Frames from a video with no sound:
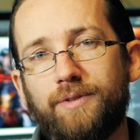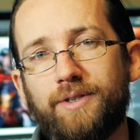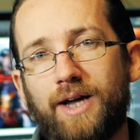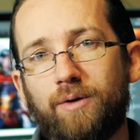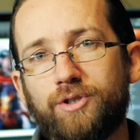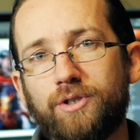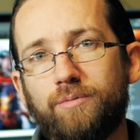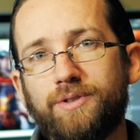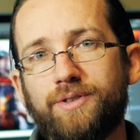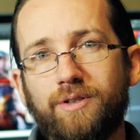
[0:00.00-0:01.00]
tower
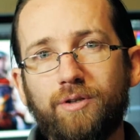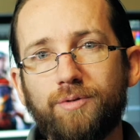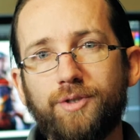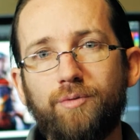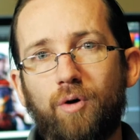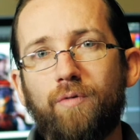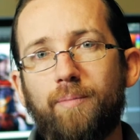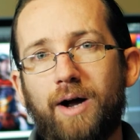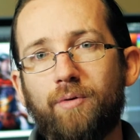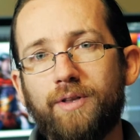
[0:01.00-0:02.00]
shield was a little too
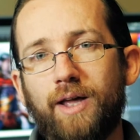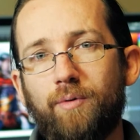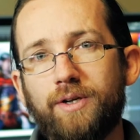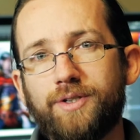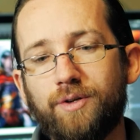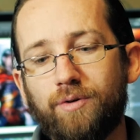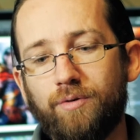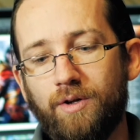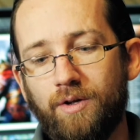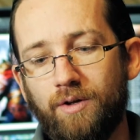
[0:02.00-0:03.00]
overpowered that way,
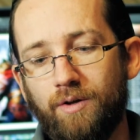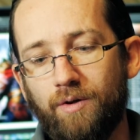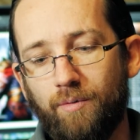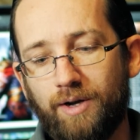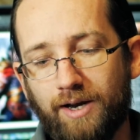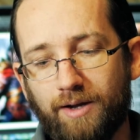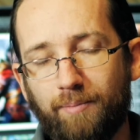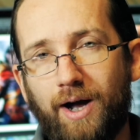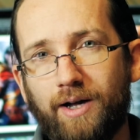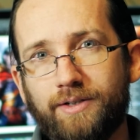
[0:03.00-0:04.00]
so we kind of
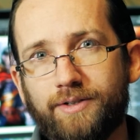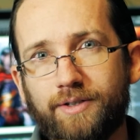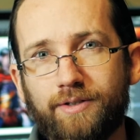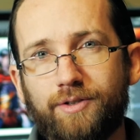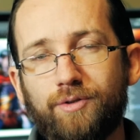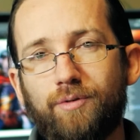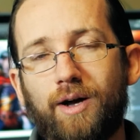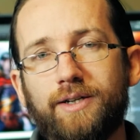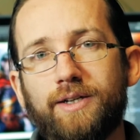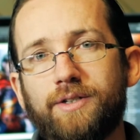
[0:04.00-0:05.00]
combined the two
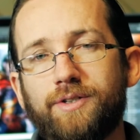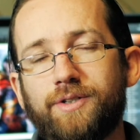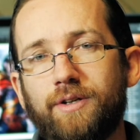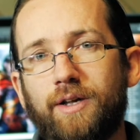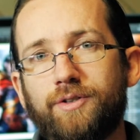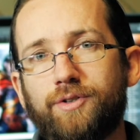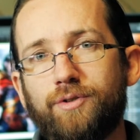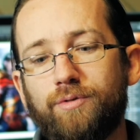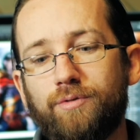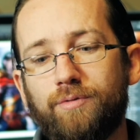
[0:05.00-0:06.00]
ideas
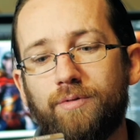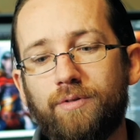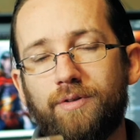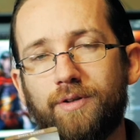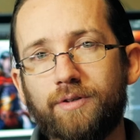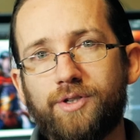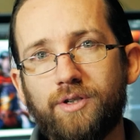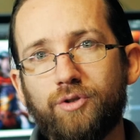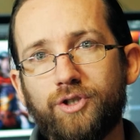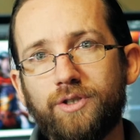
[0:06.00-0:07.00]
into the
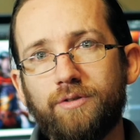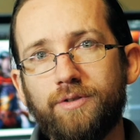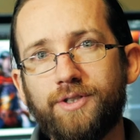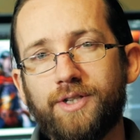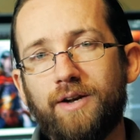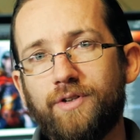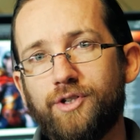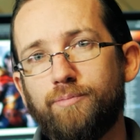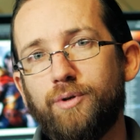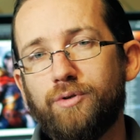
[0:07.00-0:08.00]
steel shield. Instead of it
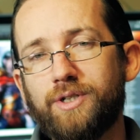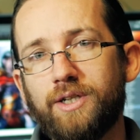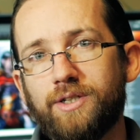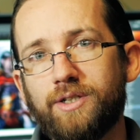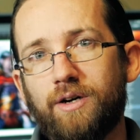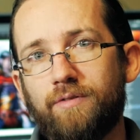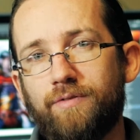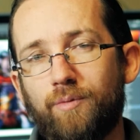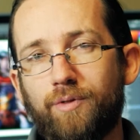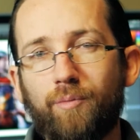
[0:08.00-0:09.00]
just boosting
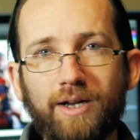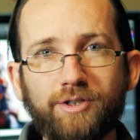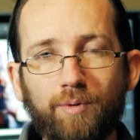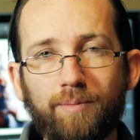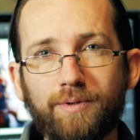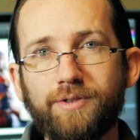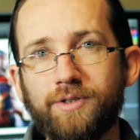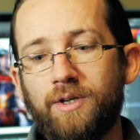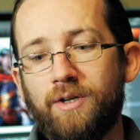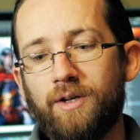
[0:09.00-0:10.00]
itself with ranged weapons,
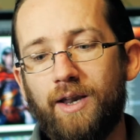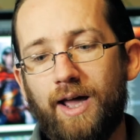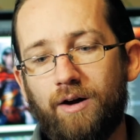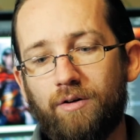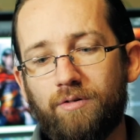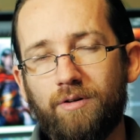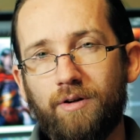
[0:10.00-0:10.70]
now